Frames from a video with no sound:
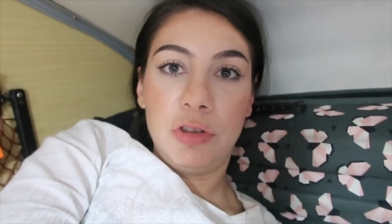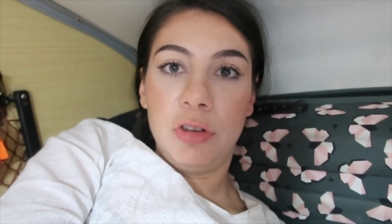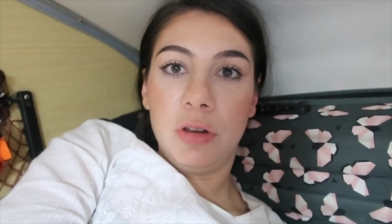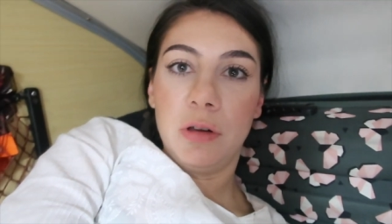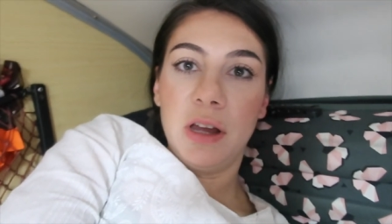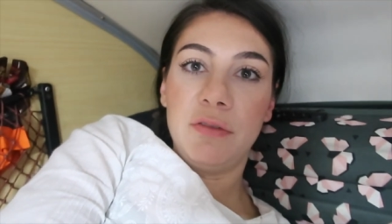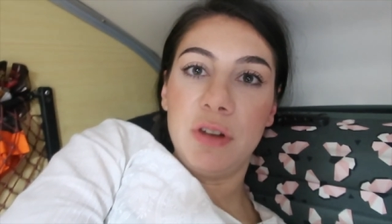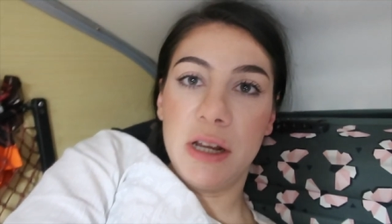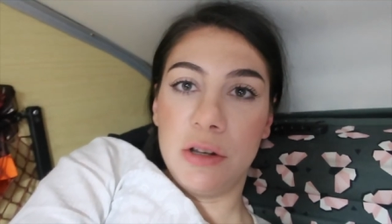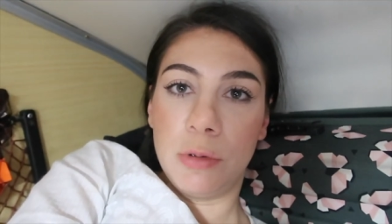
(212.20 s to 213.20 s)
Still have
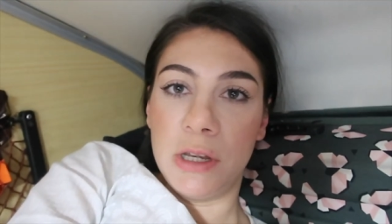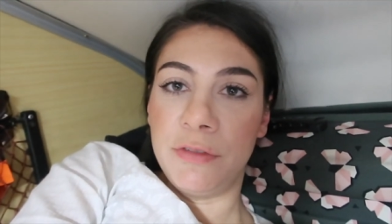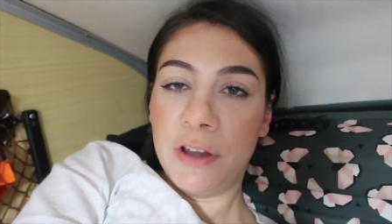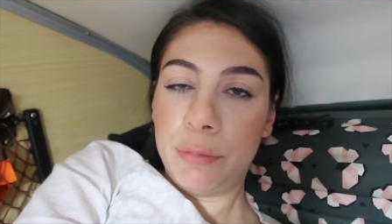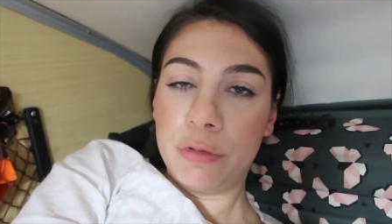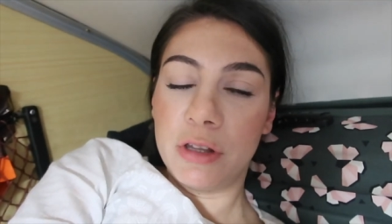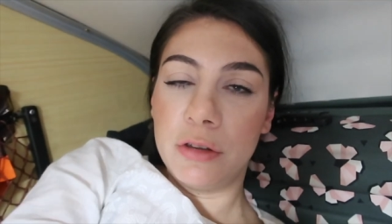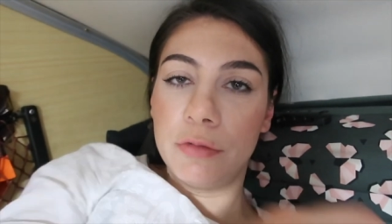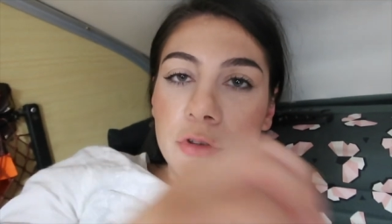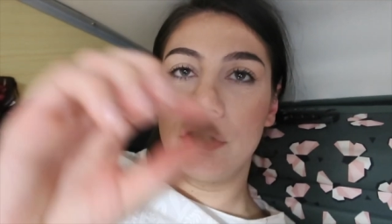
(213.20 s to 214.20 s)
like twenty-five
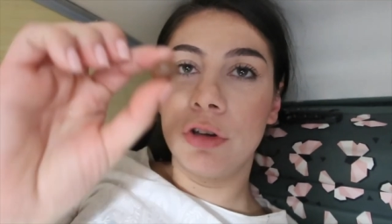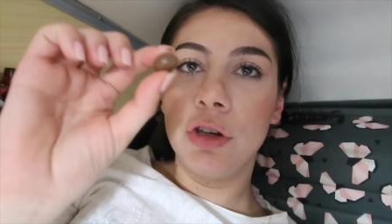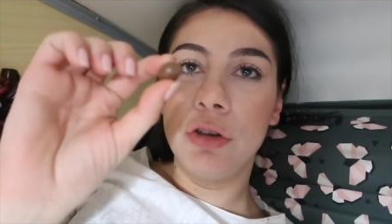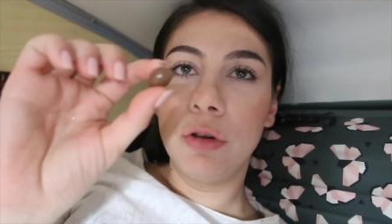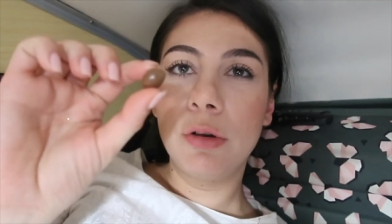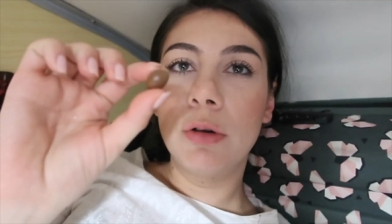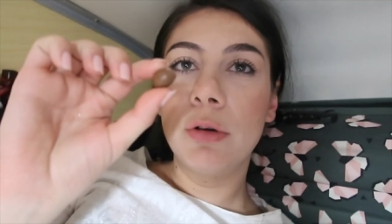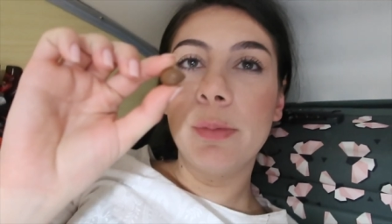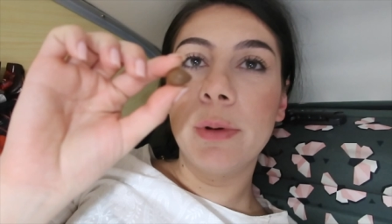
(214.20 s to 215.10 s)
percent of the journey to go,